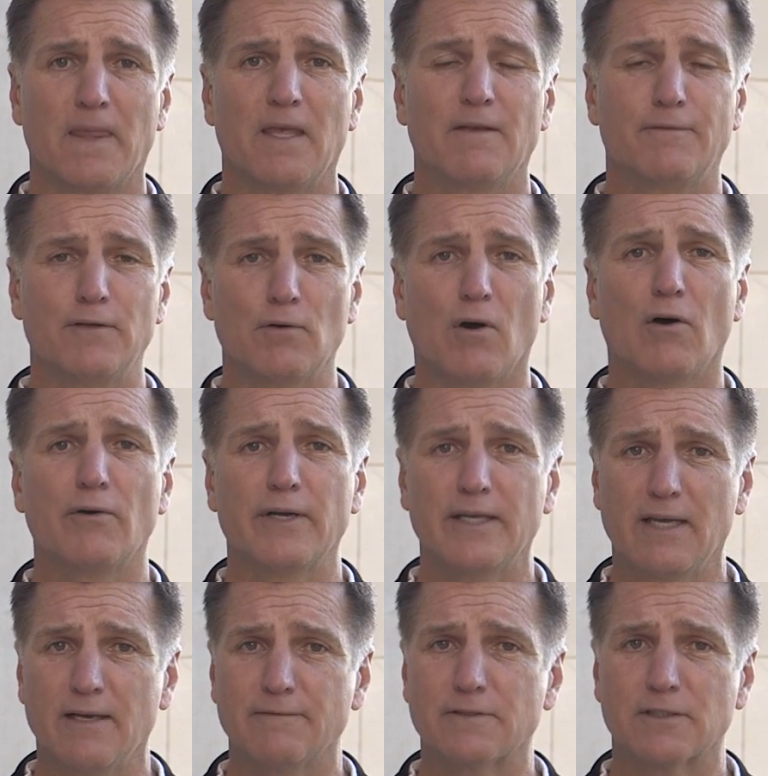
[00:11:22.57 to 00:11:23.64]
If you already
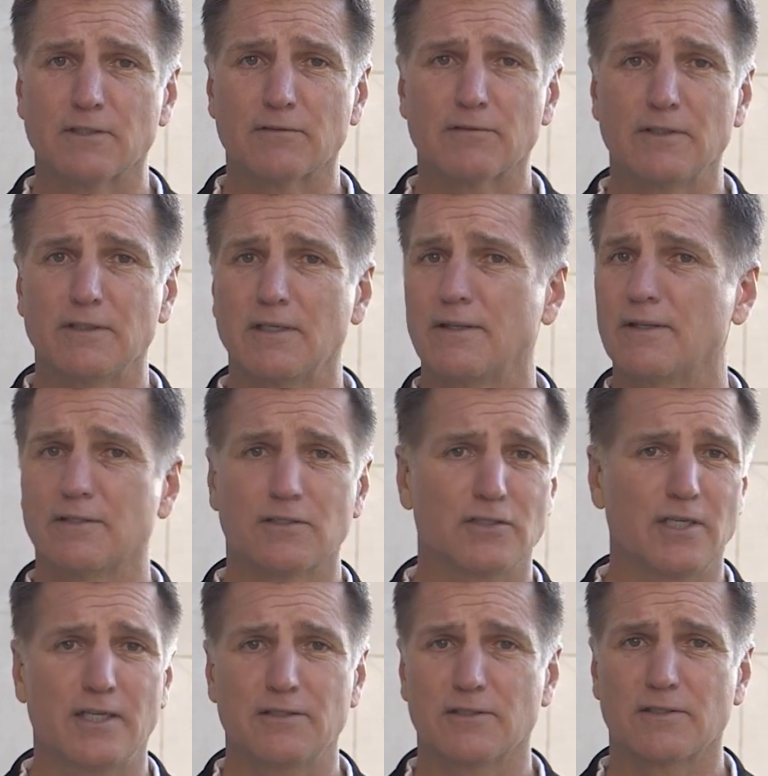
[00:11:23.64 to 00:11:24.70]
have children, this
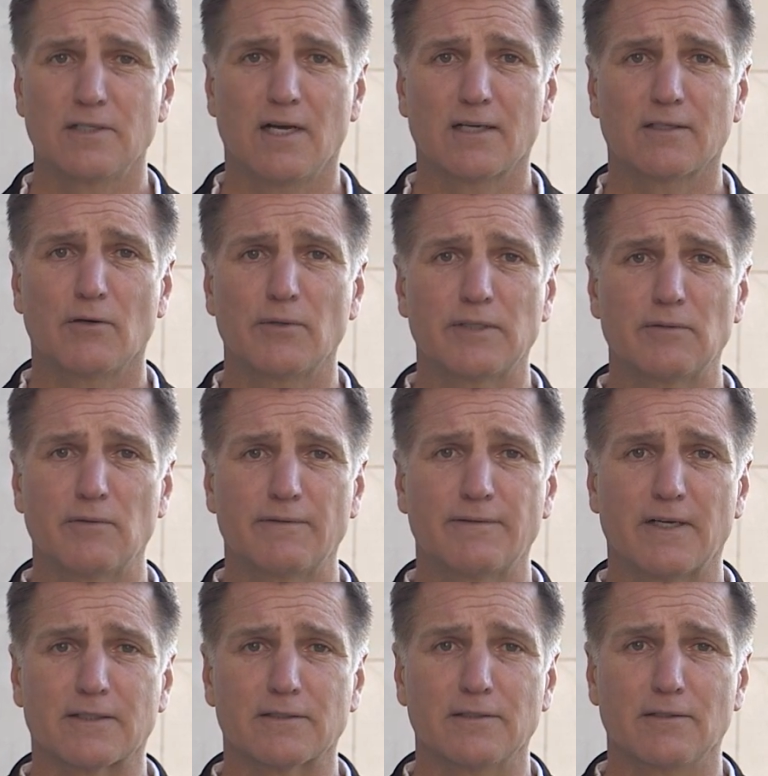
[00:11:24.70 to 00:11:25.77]
change is not going to
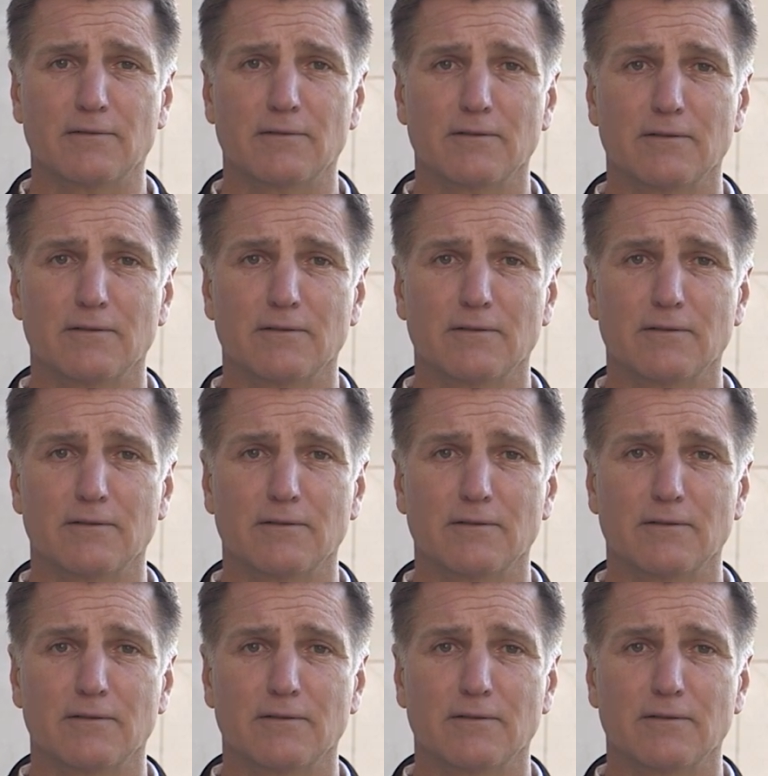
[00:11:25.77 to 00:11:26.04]
affect you.